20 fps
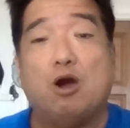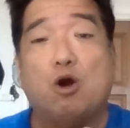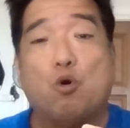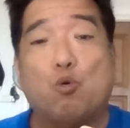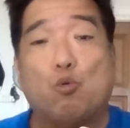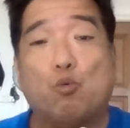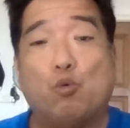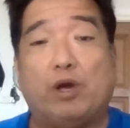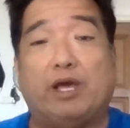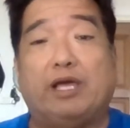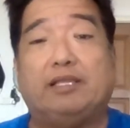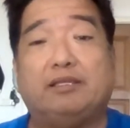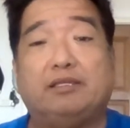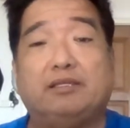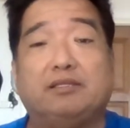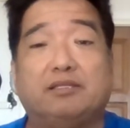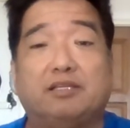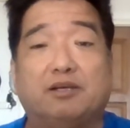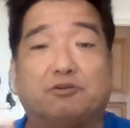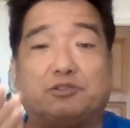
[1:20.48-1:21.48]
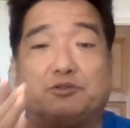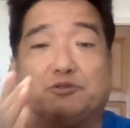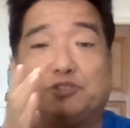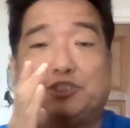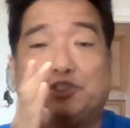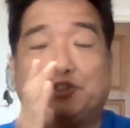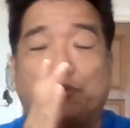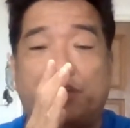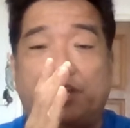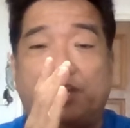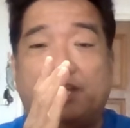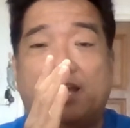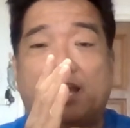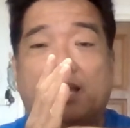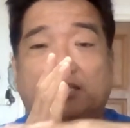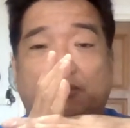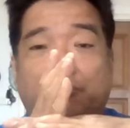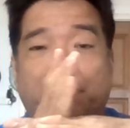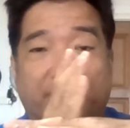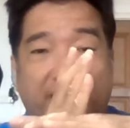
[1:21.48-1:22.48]
when the string
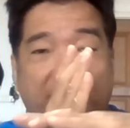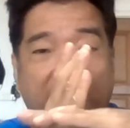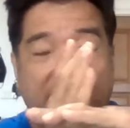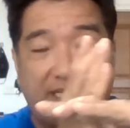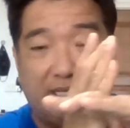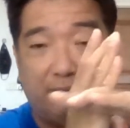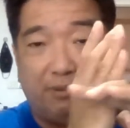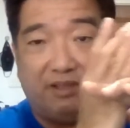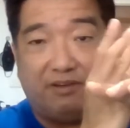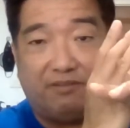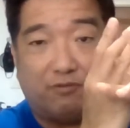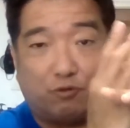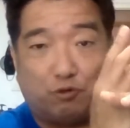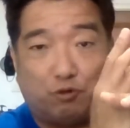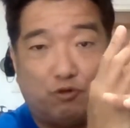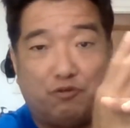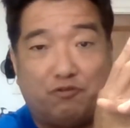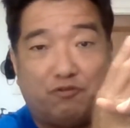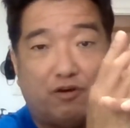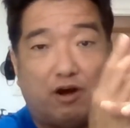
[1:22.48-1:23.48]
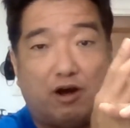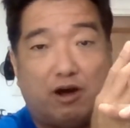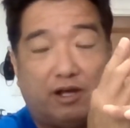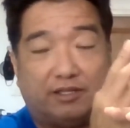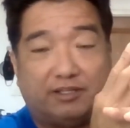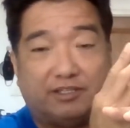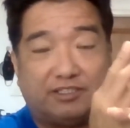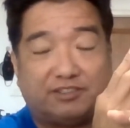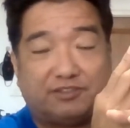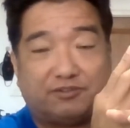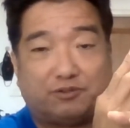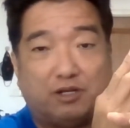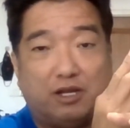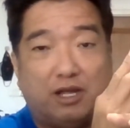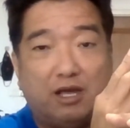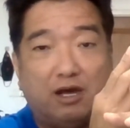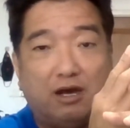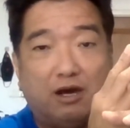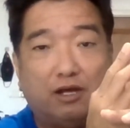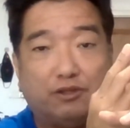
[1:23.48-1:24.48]
has created a little bit of groove on
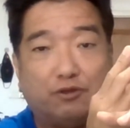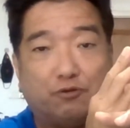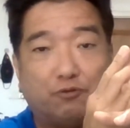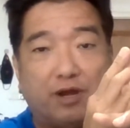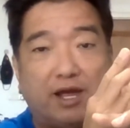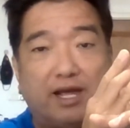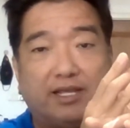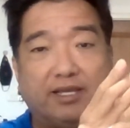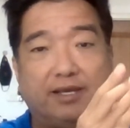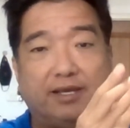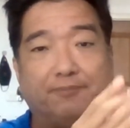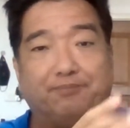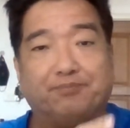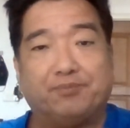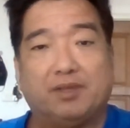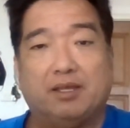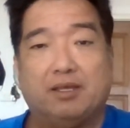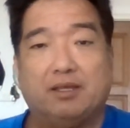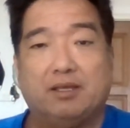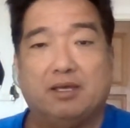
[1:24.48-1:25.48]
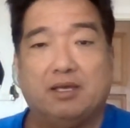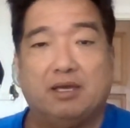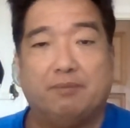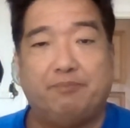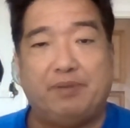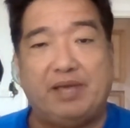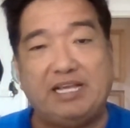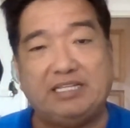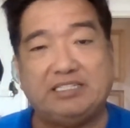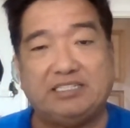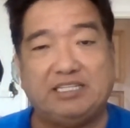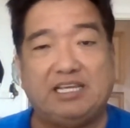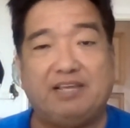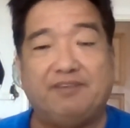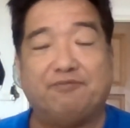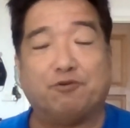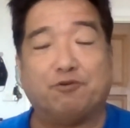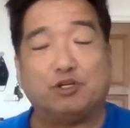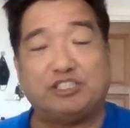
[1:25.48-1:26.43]
the racket. Basically, for